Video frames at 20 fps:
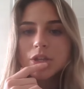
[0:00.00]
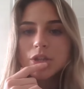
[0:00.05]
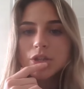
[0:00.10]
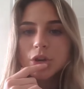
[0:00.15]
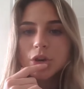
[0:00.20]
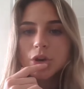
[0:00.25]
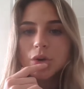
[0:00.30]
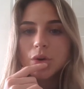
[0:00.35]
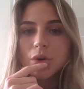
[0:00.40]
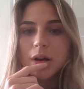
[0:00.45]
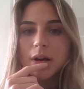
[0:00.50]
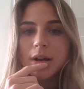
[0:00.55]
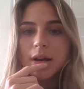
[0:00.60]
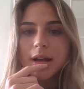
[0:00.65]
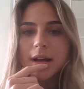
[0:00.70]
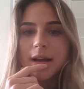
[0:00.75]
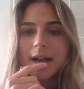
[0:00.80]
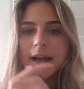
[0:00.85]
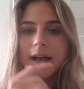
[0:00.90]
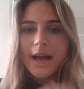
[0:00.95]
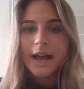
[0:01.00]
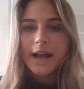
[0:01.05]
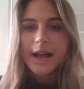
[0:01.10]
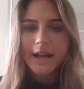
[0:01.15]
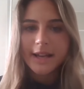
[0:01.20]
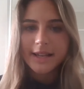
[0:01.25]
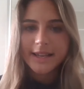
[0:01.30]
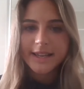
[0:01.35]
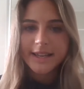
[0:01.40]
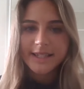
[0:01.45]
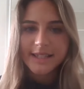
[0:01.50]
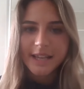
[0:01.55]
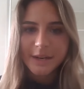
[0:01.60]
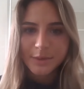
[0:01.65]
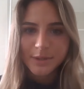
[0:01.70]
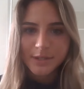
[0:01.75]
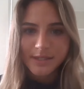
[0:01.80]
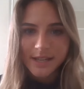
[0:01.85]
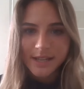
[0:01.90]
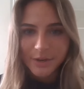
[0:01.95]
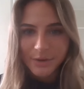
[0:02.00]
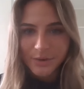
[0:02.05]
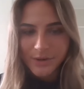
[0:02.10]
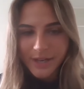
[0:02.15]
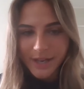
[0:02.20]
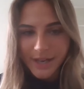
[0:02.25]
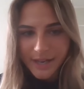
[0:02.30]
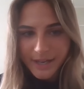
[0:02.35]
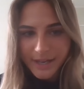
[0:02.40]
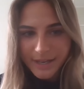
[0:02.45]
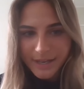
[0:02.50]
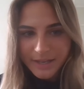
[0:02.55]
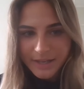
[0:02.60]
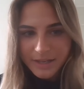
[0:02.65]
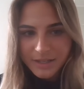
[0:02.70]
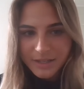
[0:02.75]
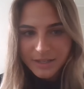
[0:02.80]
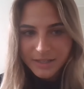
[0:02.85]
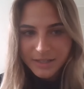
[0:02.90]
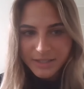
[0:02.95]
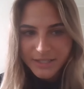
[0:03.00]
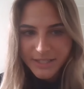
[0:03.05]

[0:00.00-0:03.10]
So I guess I was like, okay,